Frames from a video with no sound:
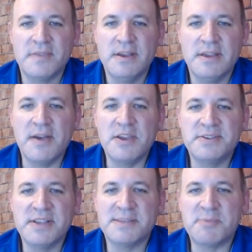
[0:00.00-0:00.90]
You
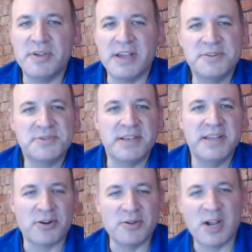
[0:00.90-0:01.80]
said something really interesting,
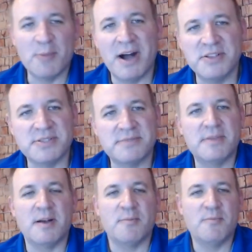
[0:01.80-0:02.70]
Nick, earlier about just
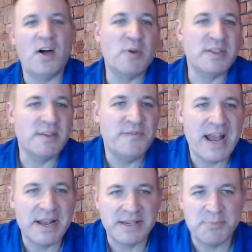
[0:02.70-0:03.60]
following the
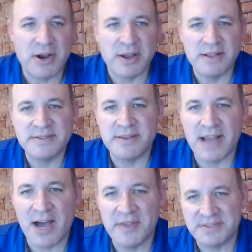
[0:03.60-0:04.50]
fan experience and
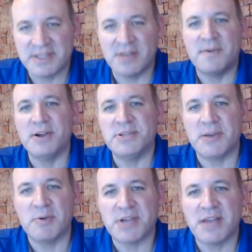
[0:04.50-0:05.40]
how that's
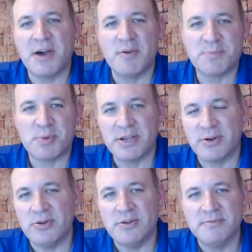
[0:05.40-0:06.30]
converging, which I thought was pretty
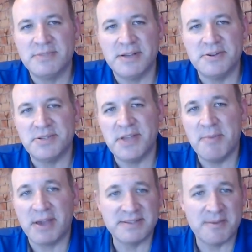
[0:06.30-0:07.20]
cool to
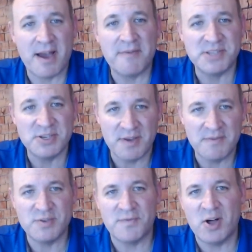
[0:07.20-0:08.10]
understand, because, obviously as
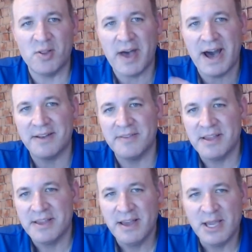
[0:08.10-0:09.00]
you follow that,
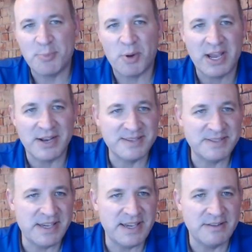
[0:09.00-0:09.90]
you're probably going to
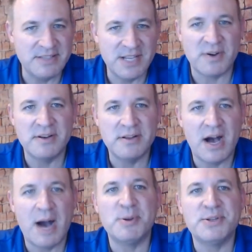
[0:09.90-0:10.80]
see different
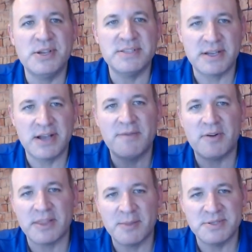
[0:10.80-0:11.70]
opportunities
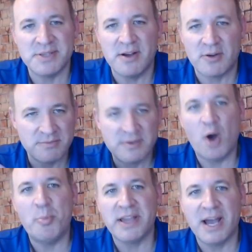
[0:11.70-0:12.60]
uncovering themselves or
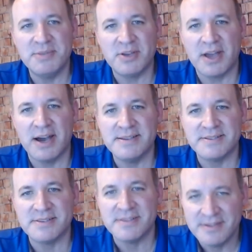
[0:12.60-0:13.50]
opening up to you
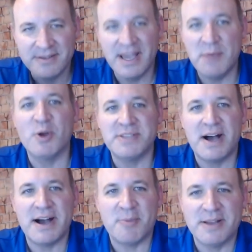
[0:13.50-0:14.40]
guys in real
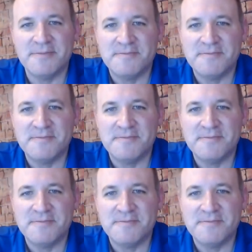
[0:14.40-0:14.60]
time, right?